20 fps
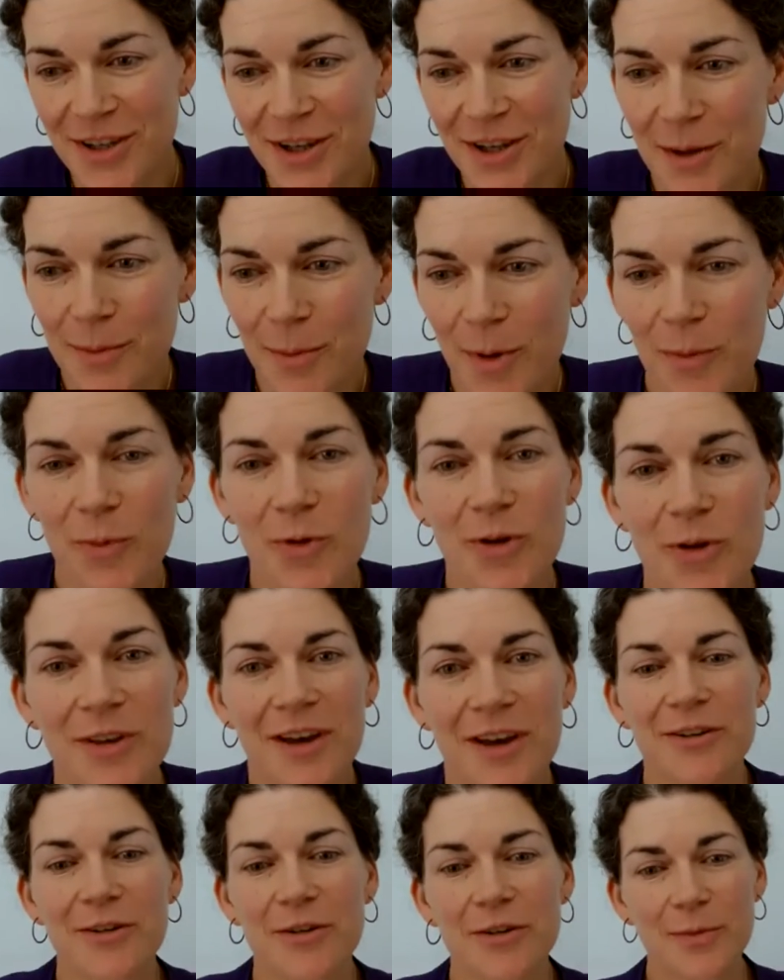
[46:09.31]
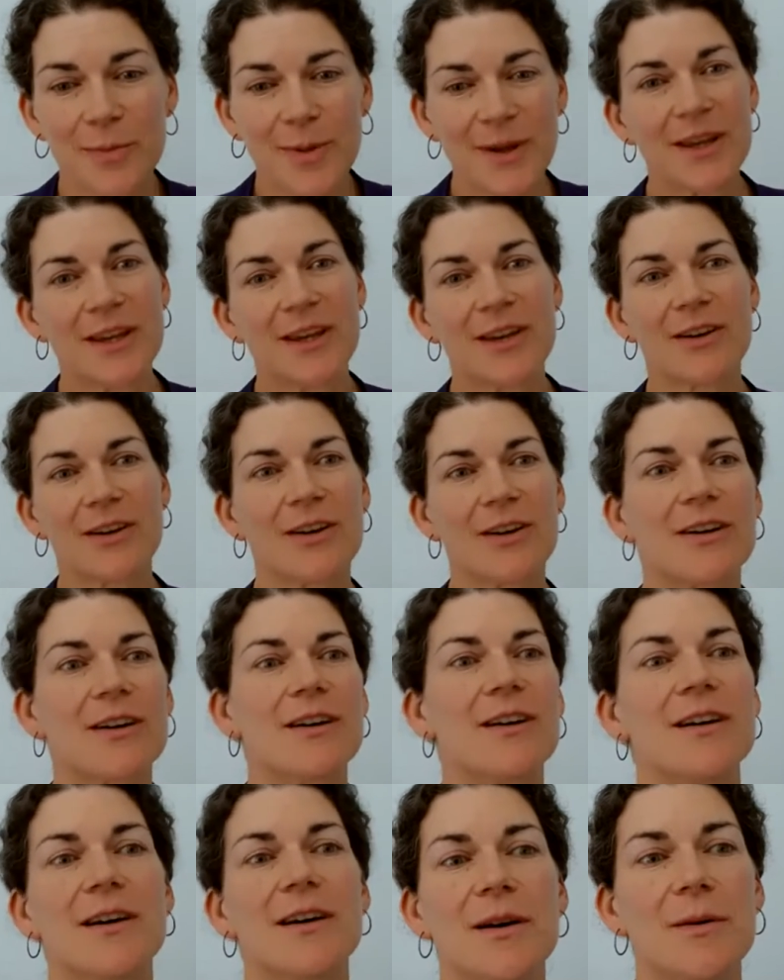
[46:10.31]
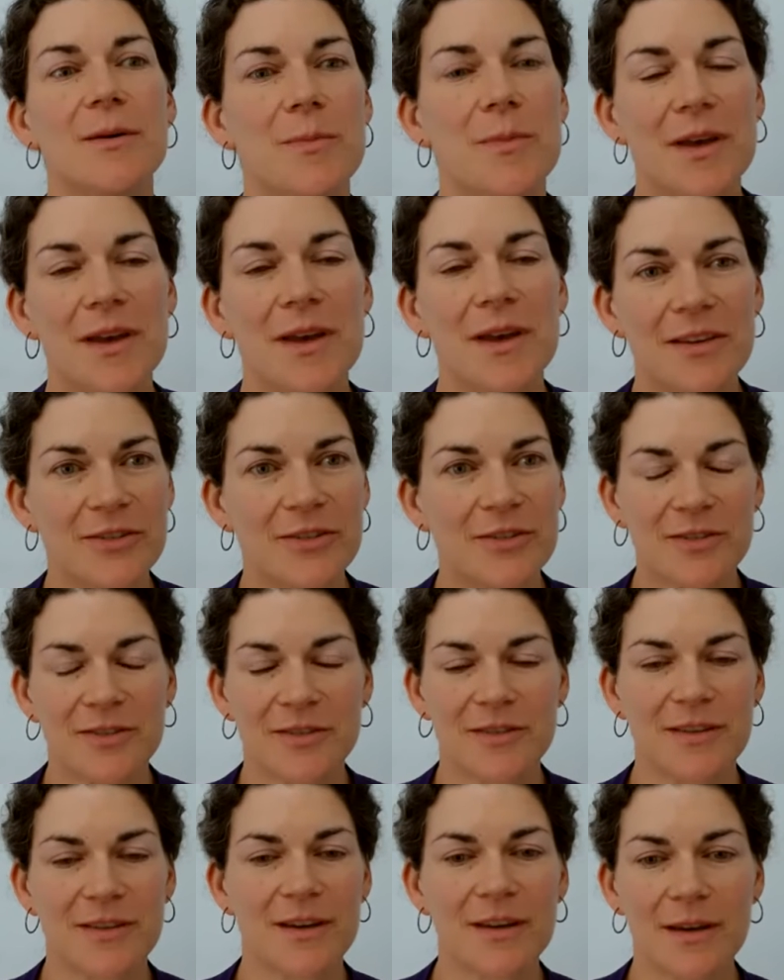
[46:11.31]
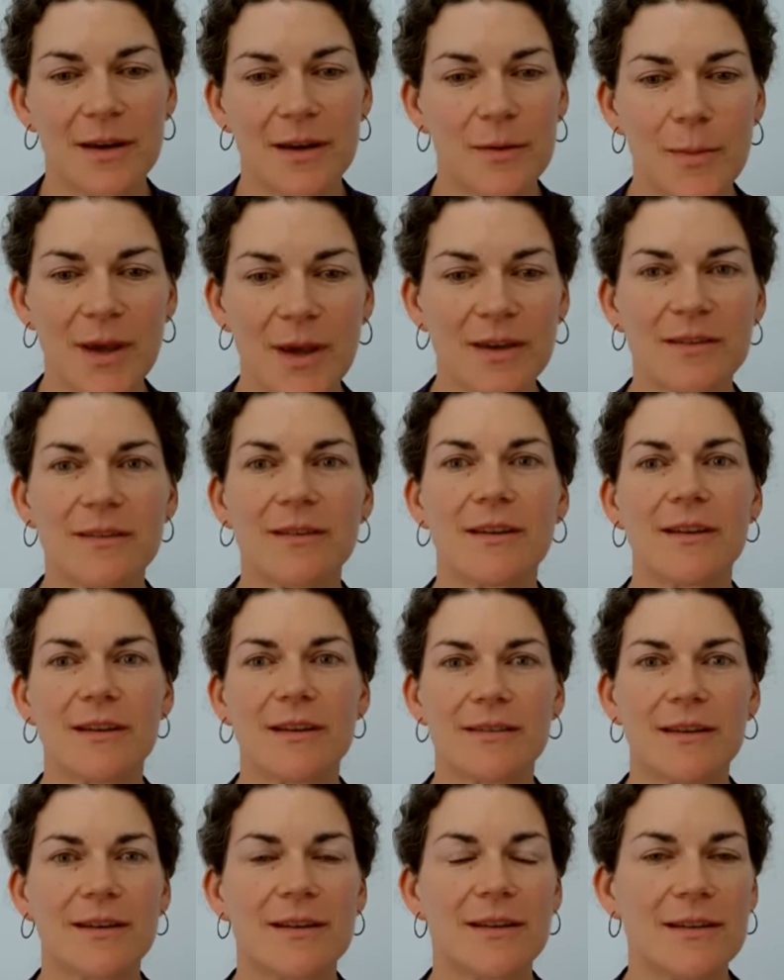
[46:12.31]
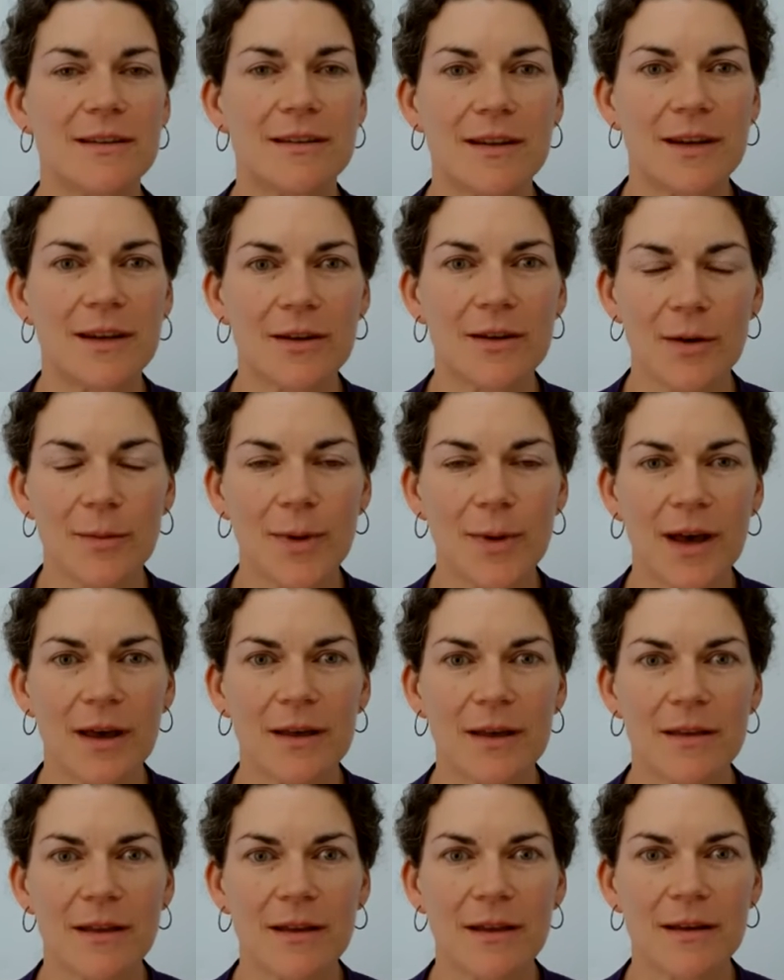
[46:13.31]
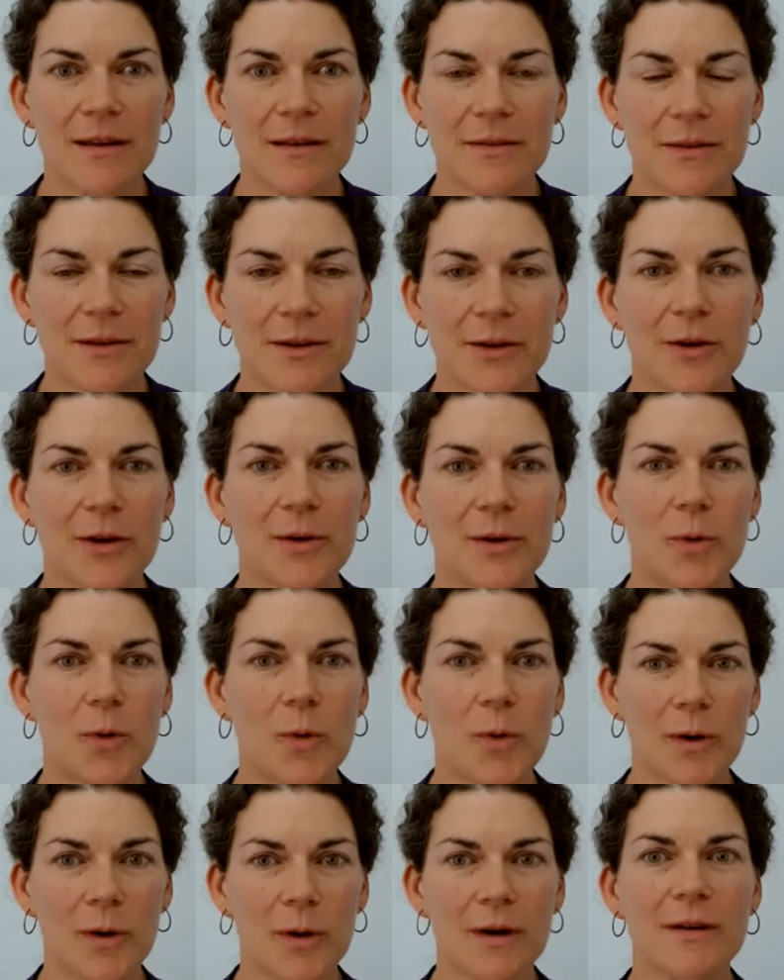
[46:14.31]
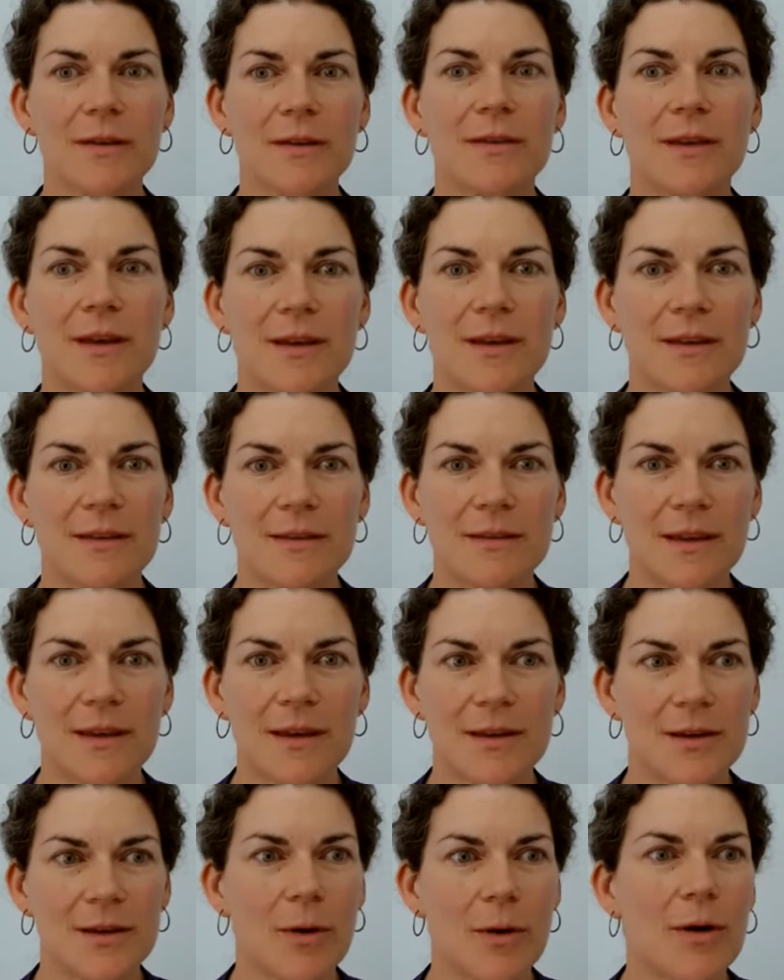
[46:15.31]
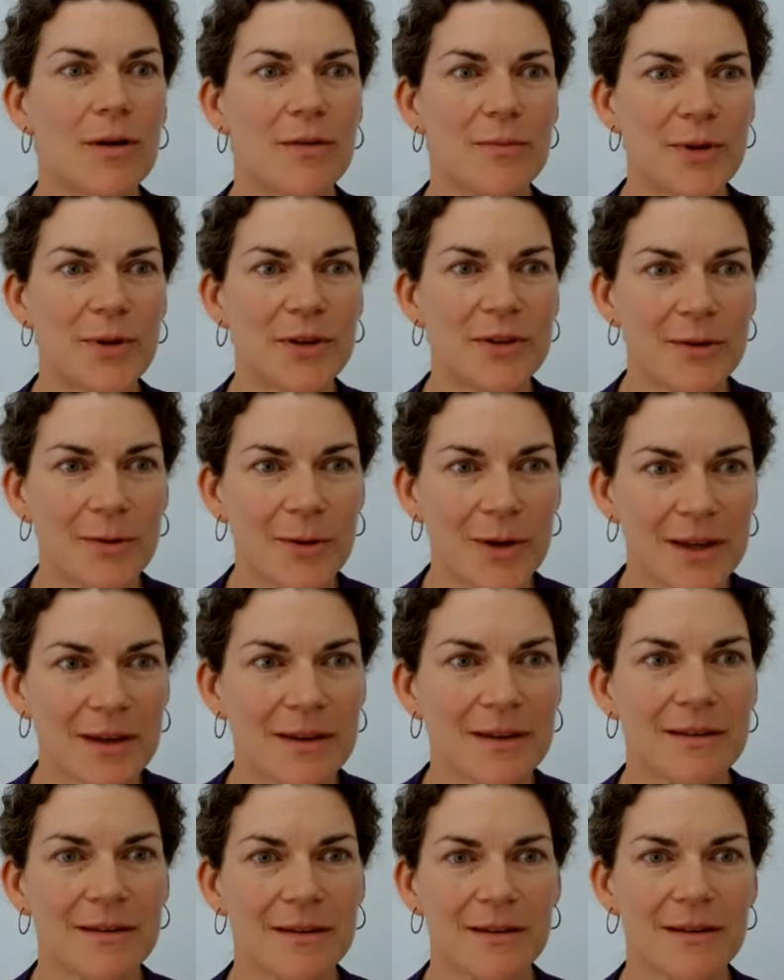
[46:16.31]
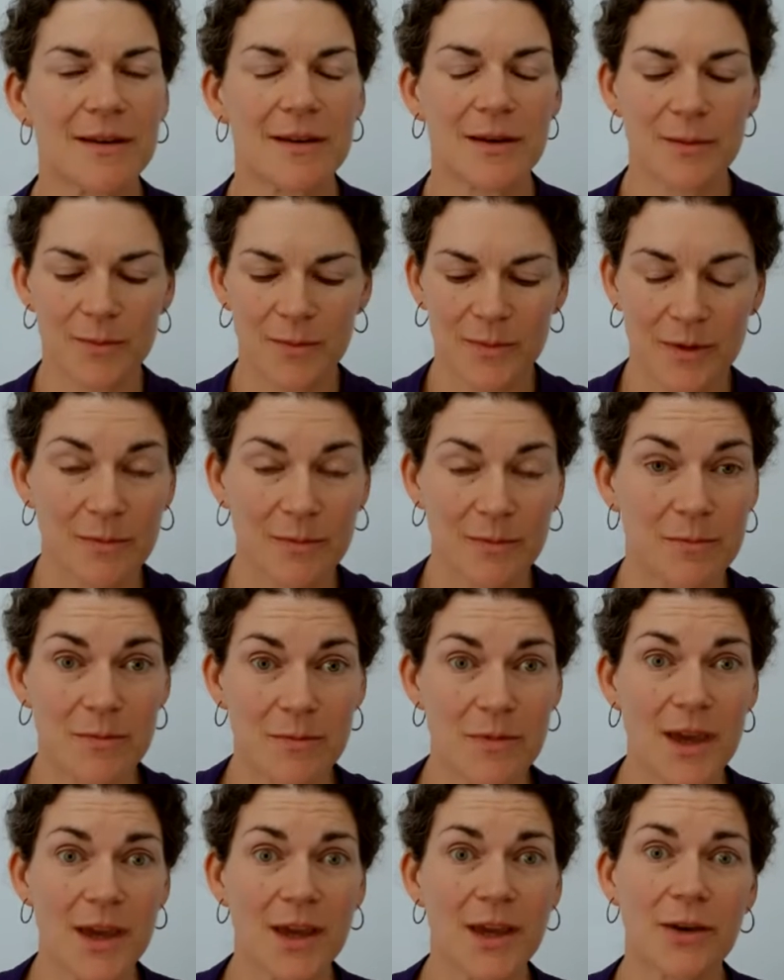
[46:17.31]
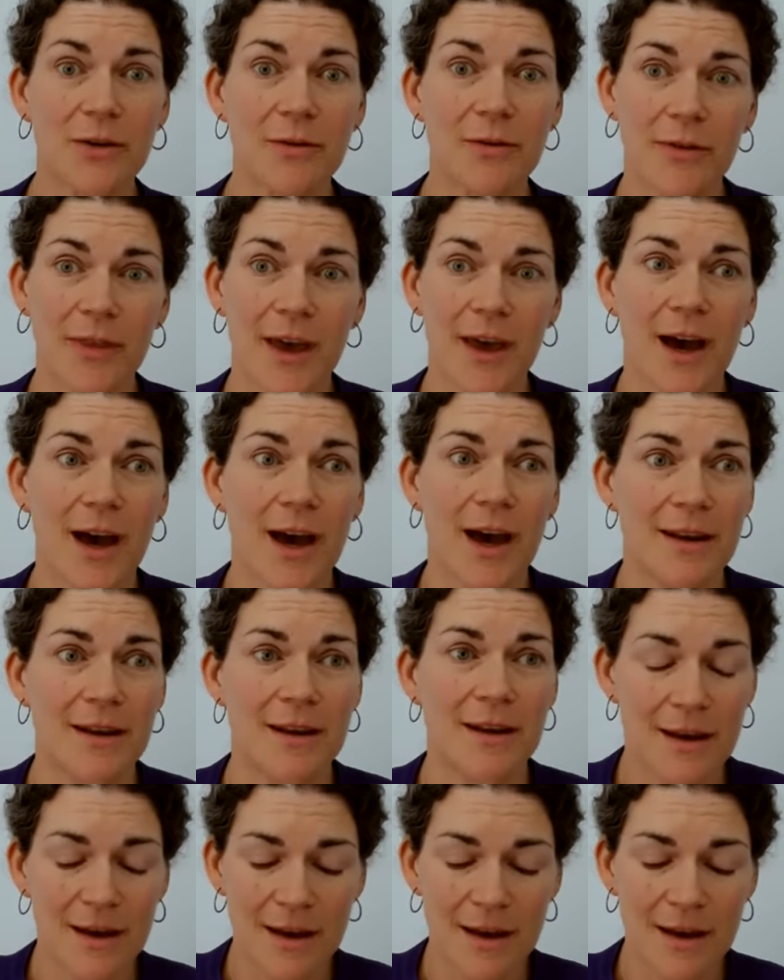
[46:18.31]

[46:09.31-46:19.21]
I'm really honored to be here and just amazed and excited to hear about the incredible work that you all have been doing. So thank you for that.